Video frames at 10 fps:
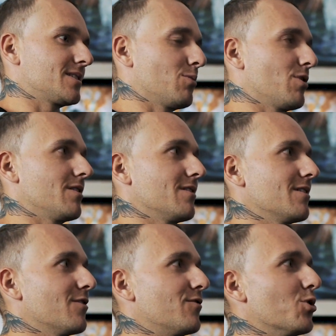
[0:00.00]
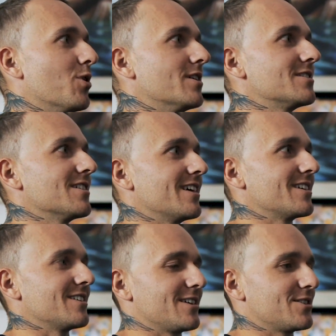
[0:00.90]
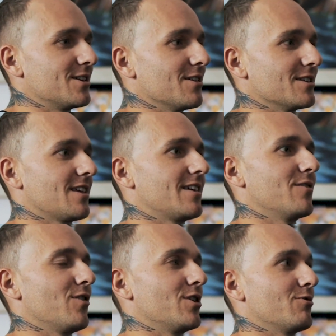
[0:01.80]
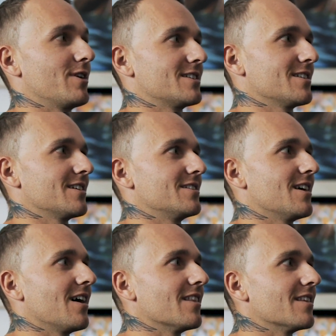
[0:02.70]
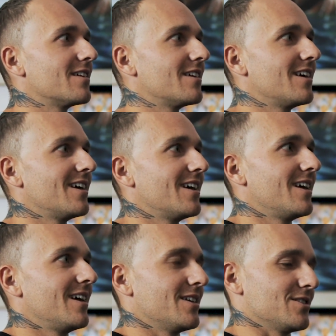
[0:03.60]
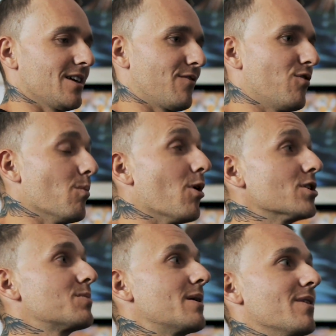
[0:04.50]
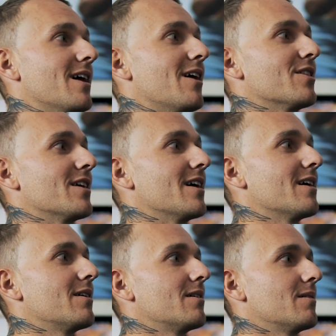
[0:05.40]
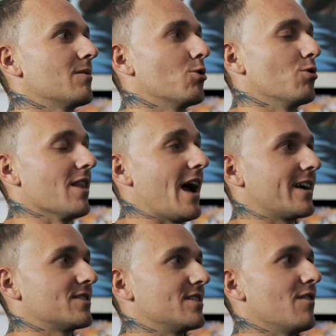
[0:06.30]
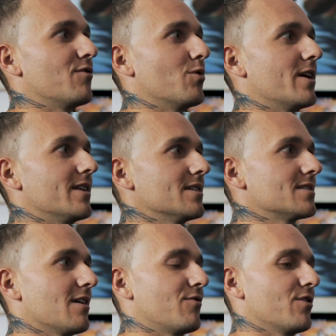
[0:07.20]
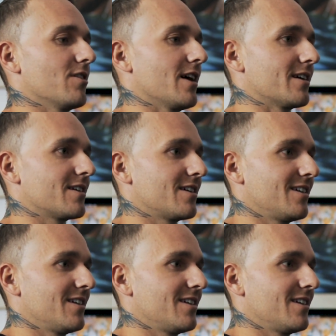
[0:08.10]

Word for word: someone of your intellect, like still, it's something you've only recently done. It's like for most people out there who lack self-awareness, I feel like